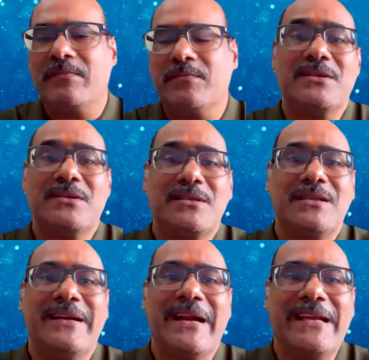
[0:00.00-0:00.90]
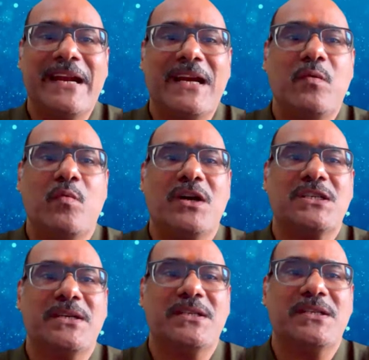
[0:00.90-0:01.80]
So this is a dedicated
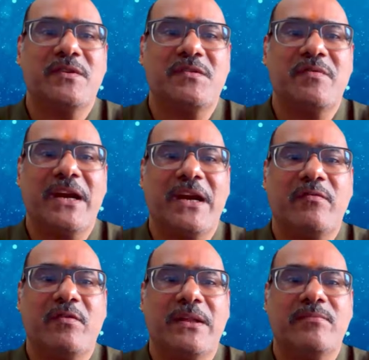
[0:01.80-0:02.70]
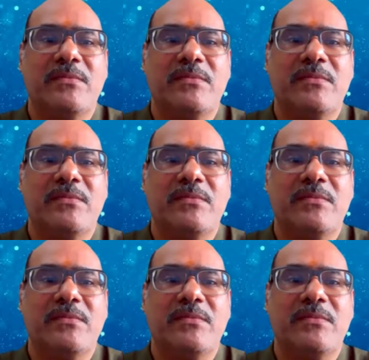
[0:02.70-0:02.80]
workspace which we create for them.